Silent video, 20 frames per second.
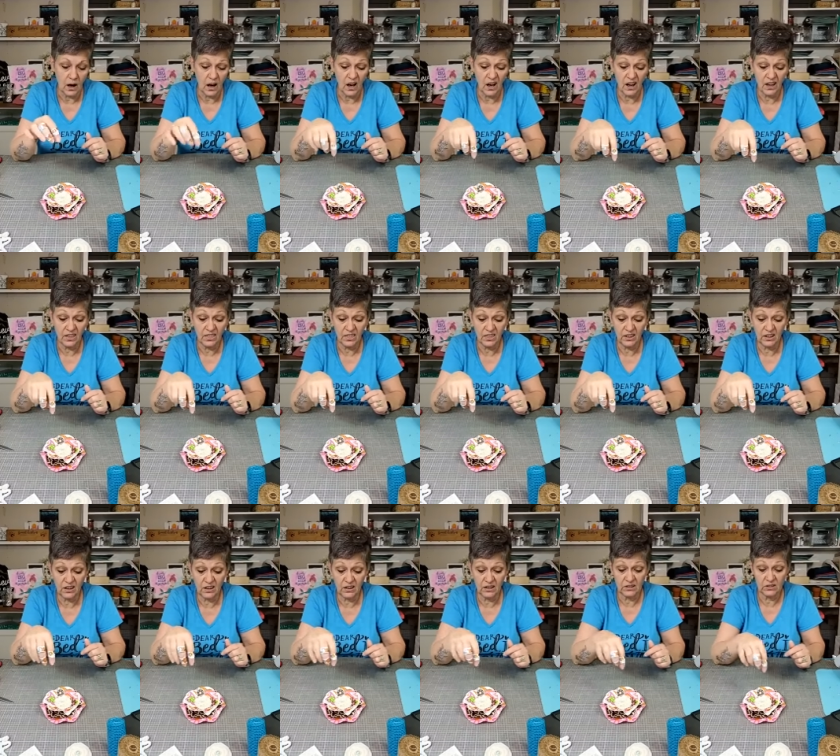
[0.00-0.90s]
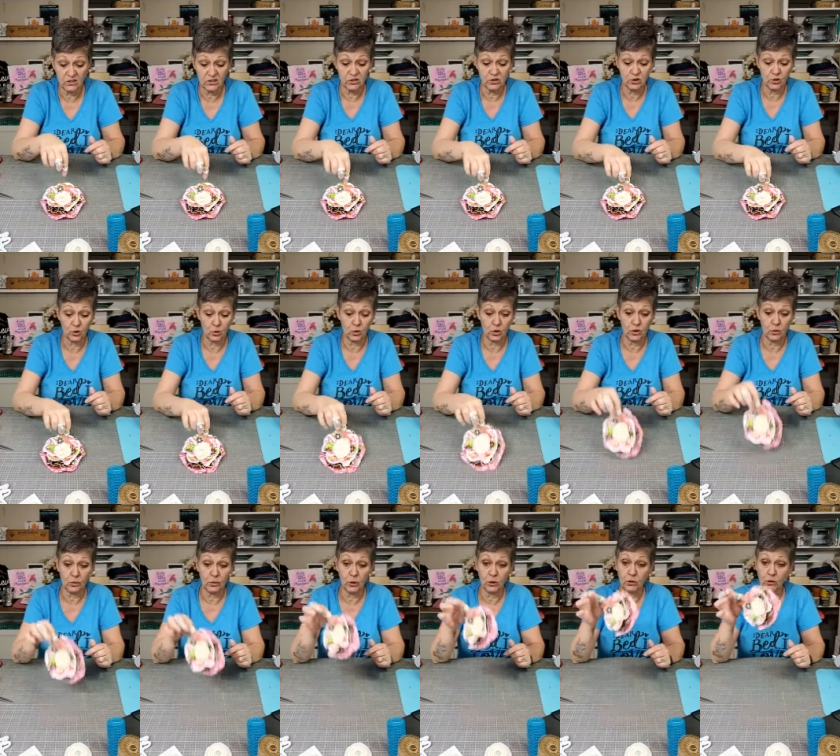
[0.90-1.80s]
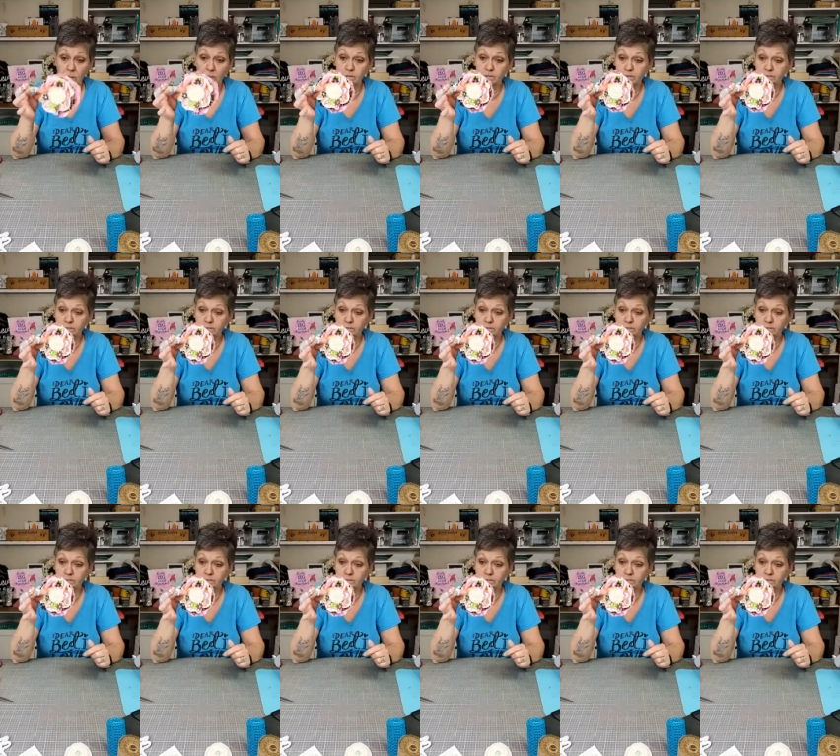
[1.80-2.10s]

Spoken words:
I think it's adorable.